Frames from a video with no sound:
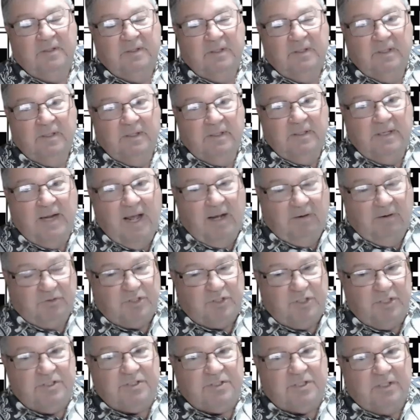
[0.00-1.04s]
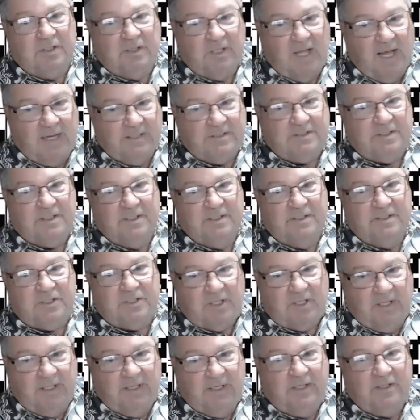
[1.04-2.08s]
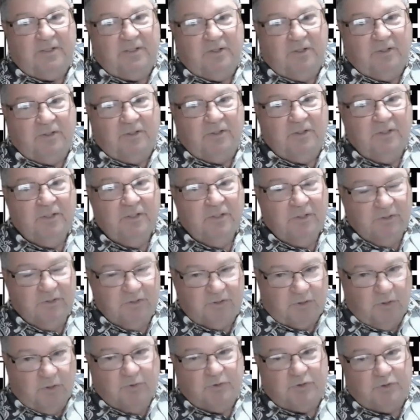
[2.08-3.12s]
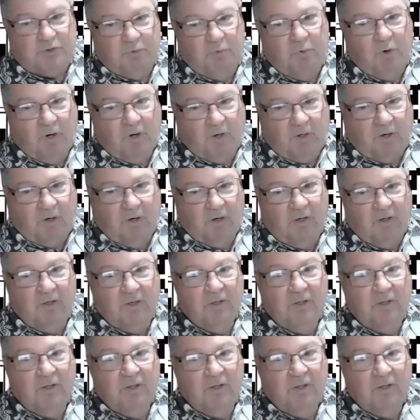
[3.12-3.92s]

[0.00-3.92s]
Now, she's a licensed clinical social worker,